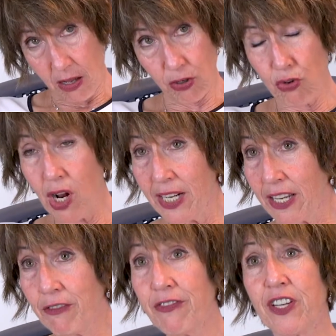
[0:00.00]
chronic
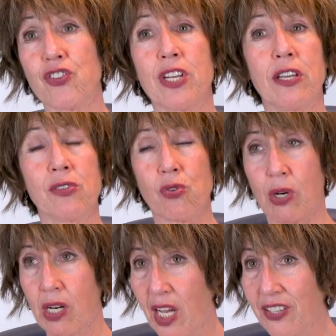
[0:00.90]
infections
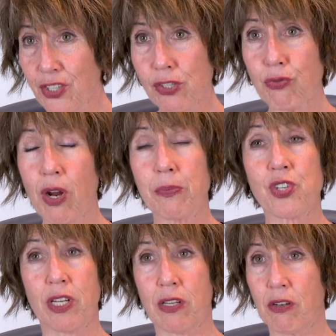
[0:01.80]
or gut
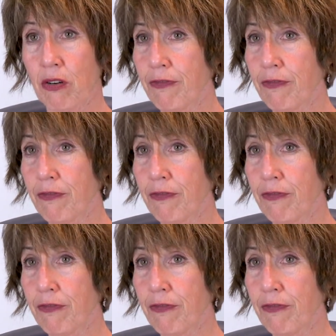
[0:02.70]
disruption or